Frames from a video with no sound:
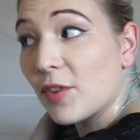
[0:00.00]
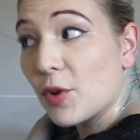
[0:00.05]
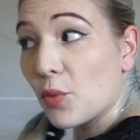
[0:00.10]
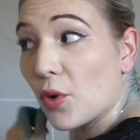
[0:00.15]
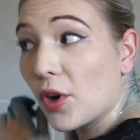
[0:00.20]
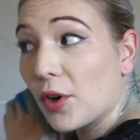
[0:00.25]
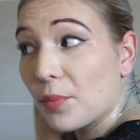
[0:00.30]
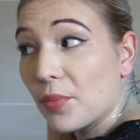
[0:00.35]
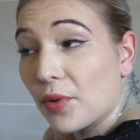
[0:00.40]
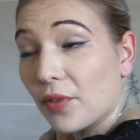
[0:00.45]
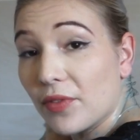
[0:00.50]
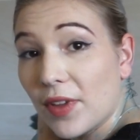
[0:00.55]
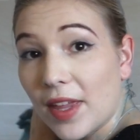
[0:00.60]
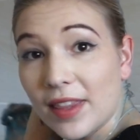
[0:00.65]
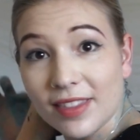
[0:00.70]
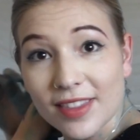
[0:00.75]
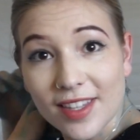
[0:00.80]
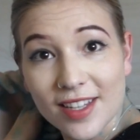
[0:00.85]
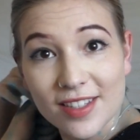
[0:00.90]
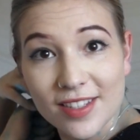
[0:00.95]
you want to
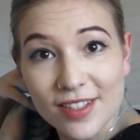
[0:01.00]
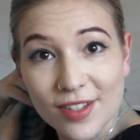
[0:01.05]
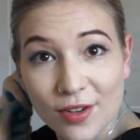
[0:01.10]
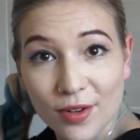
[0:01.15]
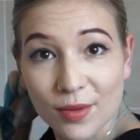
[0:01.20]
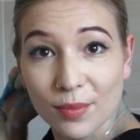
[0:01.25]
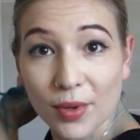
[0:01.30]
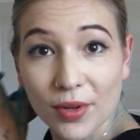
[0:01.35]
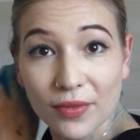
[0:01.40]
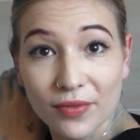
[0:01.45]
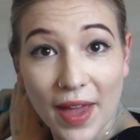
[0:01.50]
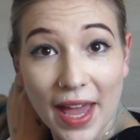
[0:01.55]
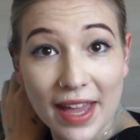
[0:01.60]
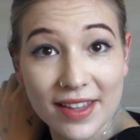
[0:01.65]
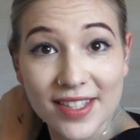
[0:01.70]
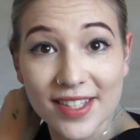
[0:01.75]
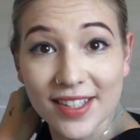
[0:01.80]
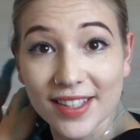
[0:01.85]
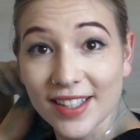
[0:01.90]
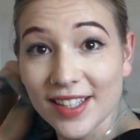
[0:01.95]
prevent this, you can put
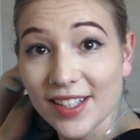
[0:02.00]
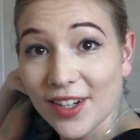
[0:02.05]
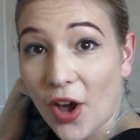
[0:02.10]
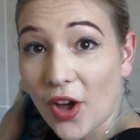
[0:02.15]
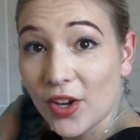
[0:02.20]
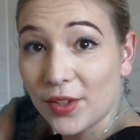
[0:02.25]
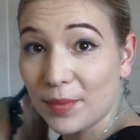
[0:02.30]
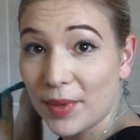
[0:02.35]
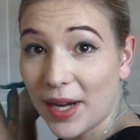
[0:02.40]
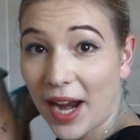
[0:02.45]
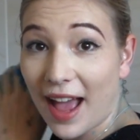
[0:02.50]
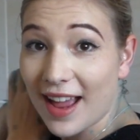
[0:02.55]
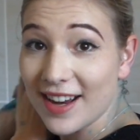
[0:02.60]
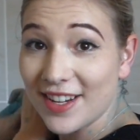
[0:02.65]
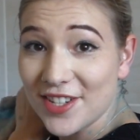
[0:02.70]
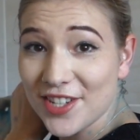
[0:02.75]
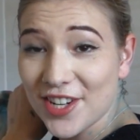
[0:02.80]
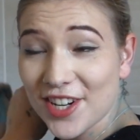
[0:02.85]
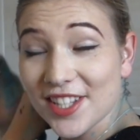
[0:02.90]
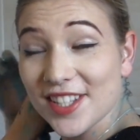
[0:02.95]
Vaseline on, but
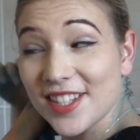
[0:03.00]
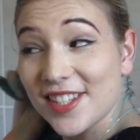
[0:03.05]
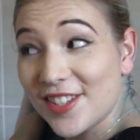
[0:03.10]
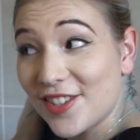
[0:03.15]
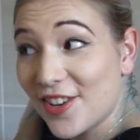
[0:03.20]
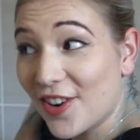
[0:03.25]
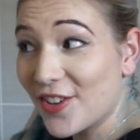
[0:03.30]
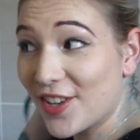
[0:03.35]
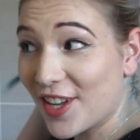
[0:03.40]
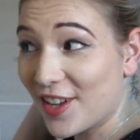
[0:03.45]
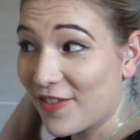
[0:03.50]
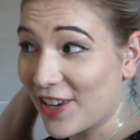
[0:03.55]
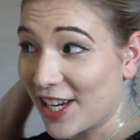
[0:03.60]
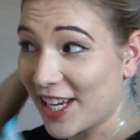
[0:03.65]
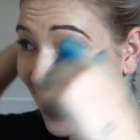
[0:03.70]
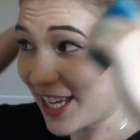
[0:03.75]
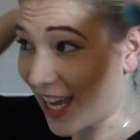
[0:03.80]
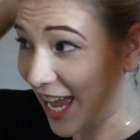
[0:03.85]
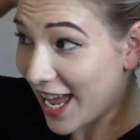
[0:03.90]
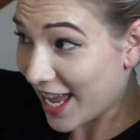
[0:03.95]
I just don't
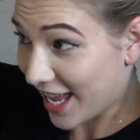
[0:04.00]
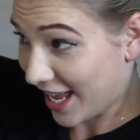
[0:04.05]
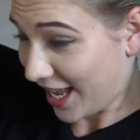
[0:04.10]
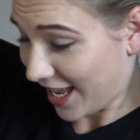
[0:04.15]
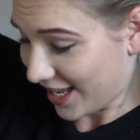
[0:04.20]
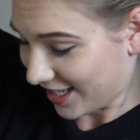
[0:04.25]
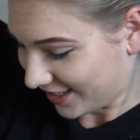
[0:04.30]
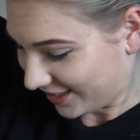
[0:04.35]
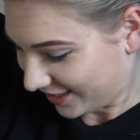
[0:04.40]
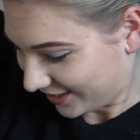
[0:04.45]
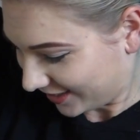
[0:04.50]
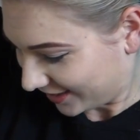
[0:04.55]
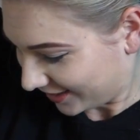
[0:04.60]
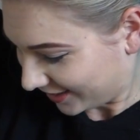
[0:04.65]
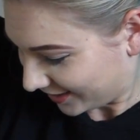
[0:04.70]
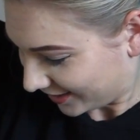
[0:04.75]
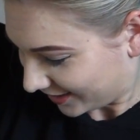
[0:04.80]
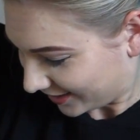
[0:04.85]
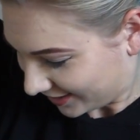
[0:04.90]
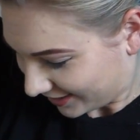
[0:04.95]
even care.
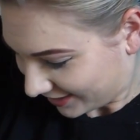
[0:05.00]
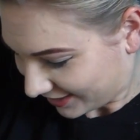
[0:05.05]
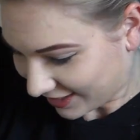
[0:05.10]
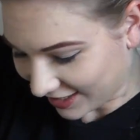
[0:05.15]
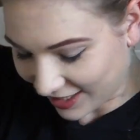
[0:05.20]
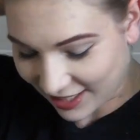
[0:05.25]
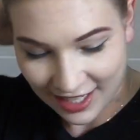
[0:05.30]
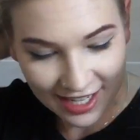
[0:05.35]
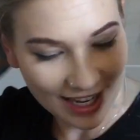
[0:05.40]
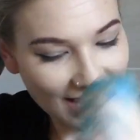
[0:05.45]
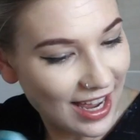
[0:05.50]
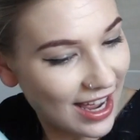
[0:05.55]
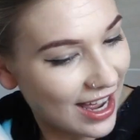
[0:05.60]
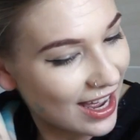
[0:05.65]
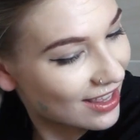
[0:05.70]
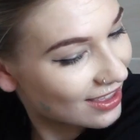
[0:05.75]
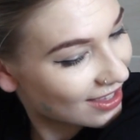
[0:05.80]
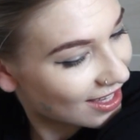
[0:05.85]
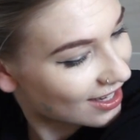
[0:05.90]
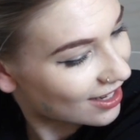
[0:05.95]

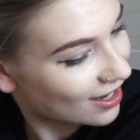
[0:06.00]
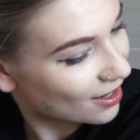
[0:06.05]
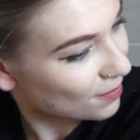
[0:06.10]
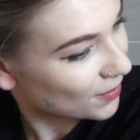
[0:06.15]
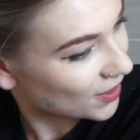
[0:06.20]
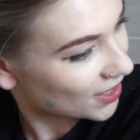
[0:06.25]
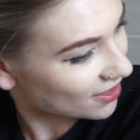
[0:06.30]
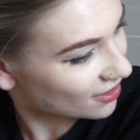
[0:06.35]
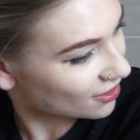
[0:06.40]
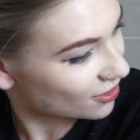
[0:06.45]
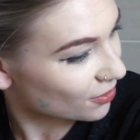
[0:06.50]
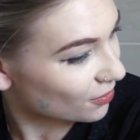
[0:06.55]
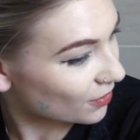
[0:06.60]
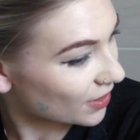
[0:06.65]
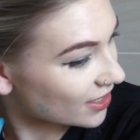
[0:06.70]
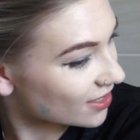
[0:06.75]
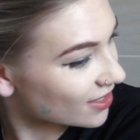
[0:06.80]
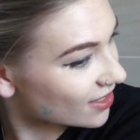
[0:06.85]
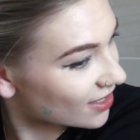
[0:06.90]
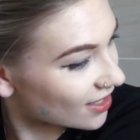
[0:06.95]
And then I'm gonna
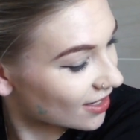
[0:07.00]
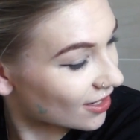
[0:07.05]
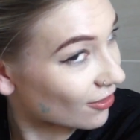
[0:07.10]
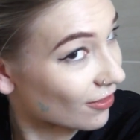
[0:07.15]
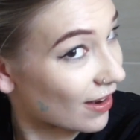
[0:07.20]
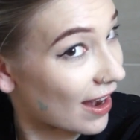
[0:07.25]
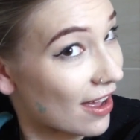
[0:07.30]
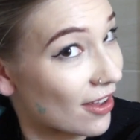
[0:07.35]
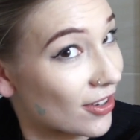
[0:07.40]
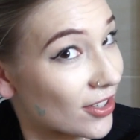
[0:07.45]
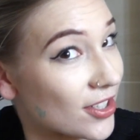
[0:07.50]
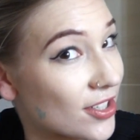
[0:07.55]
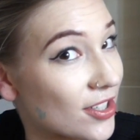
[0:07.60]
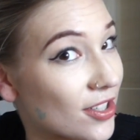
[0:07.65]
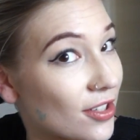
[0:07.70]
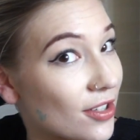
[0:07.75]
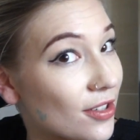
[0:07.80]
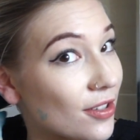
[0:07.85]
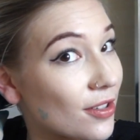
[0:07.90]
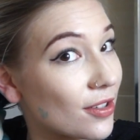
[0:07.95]
twist it around
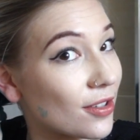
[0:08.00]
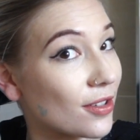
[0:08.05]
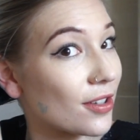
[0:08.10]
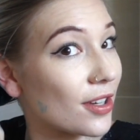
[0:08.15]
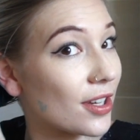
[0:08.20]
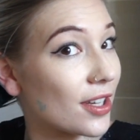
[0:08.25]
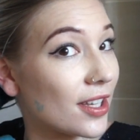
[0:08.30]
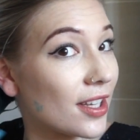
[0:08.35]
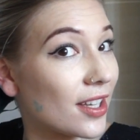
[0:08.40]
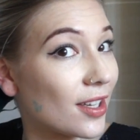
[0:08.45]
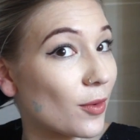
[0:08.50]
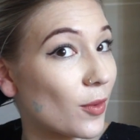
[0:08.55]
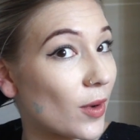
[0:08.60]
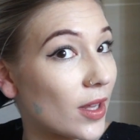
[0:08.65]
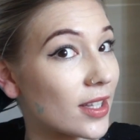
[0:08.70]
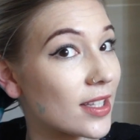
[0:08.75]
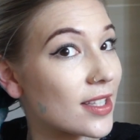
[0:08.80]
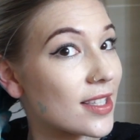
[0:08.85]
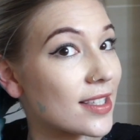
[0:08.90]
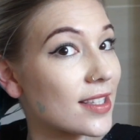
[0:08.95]
to
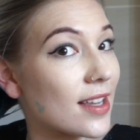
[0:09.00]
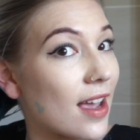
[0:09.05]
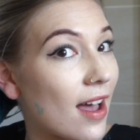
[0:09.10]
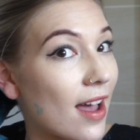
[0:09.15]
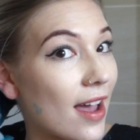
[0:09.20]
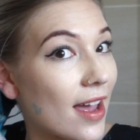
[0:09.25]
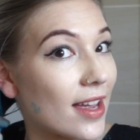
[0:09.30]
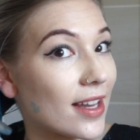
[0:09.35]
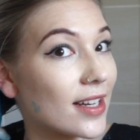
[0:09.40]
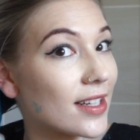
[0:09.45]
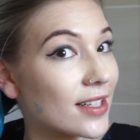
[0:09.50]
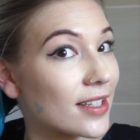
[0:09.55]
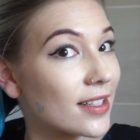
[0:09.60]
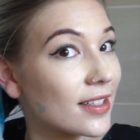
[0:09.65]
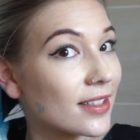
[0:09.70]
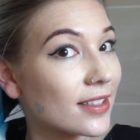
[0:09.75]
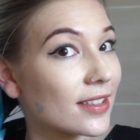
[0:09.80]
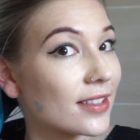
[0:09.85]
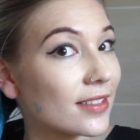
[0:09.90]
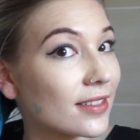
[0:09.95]
one side.
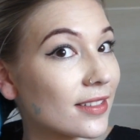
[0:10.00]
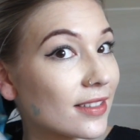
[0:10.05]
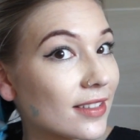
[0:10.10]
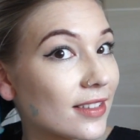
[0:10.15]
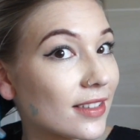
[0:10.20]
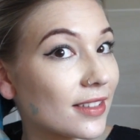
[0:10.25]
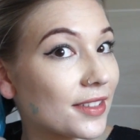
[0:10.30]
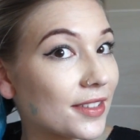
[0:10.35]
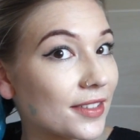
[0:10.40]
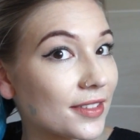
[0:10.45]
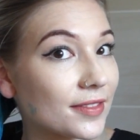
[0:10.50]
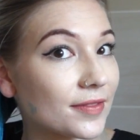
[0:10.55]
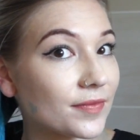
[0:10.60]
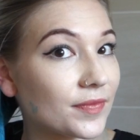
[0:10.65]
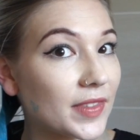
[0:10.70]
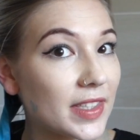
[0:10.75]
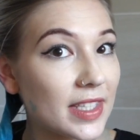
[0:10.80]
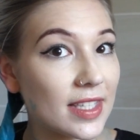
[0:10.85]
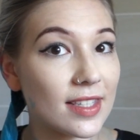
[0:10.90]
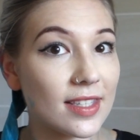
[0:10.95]

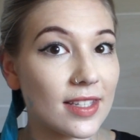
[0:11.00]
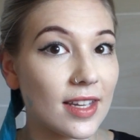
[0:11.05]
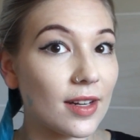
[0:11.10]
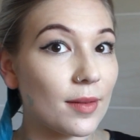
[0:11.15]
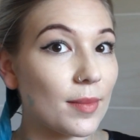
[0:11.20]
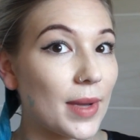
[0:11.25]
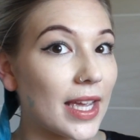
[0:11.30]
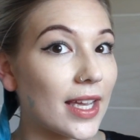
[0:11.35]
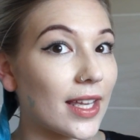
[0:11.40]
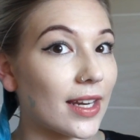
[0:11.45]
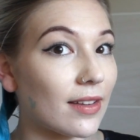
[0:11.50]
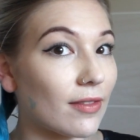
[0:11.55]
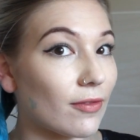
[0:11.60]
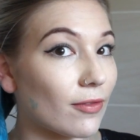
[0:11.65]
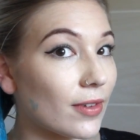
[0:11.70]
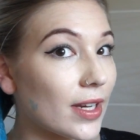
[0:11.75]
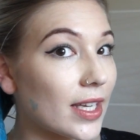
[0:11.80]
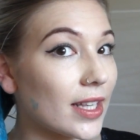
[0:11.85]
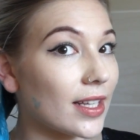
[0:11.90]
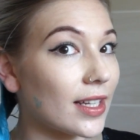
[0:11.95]
This is gonna make it
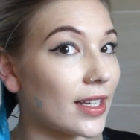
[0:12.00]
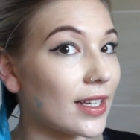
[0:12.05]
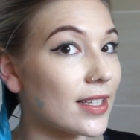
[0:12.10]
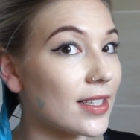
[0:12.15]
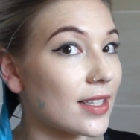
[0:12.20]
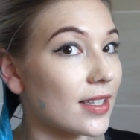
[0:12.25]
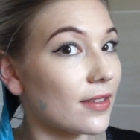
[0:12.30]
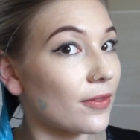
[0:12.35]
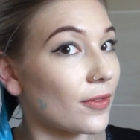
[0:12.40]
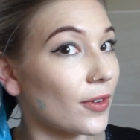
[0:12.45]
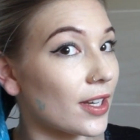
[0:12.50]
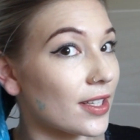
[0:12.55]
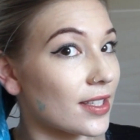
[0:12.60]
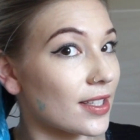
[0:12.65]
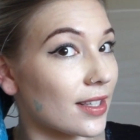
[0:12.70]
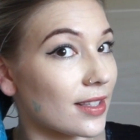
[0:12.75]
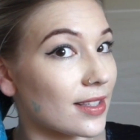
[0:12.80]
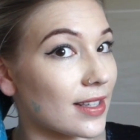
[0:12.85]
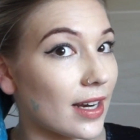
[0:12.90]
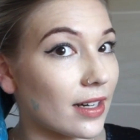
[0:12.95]
really easy for us
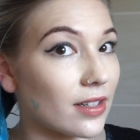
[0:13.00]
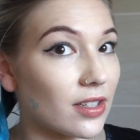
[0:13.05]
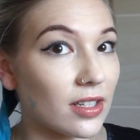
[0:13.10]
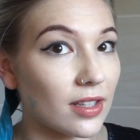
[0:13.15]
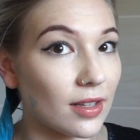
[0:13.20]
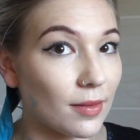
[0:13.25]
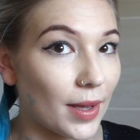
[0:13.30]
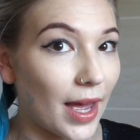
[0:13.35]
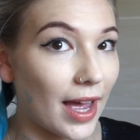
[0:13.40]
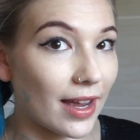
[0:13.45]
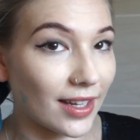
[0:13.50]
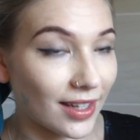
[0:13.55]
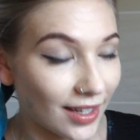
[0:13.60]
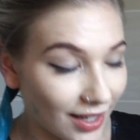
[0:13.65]
to section the back